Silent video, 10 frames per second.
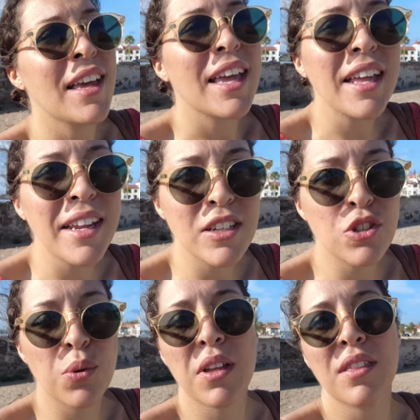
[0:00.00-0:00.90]
and
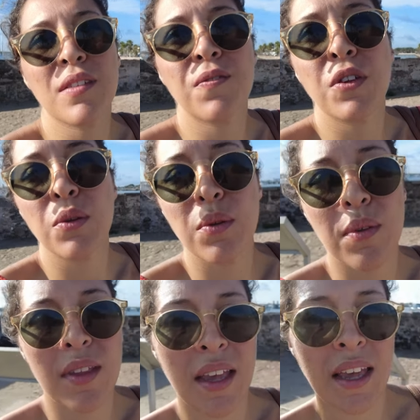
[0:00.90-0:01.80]
enjoy the
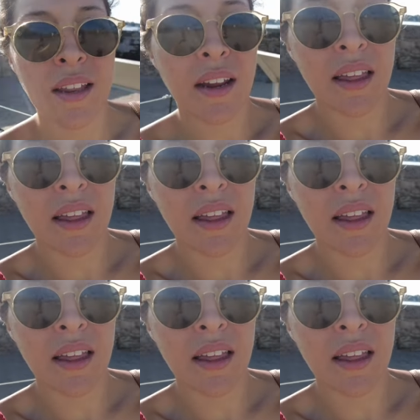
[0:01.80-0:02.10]
views and